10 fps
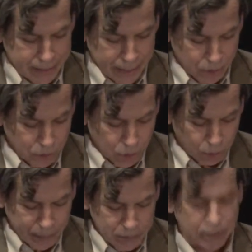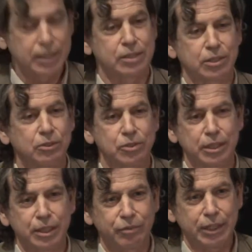They don't know about statistical
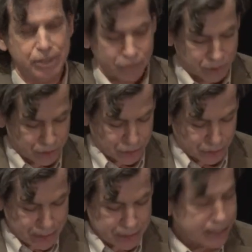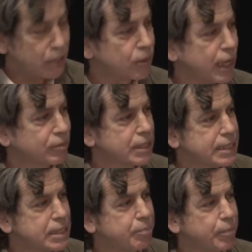significance versus trends, and they don't have a
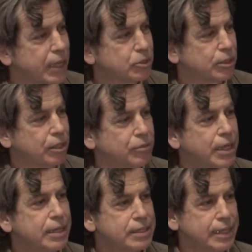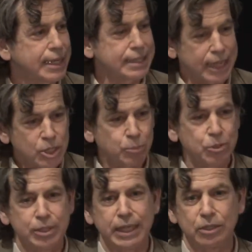deep bench of science
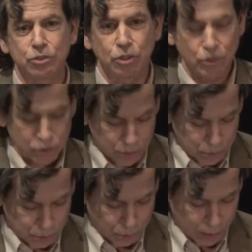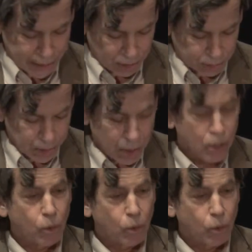experts they can turn to for help.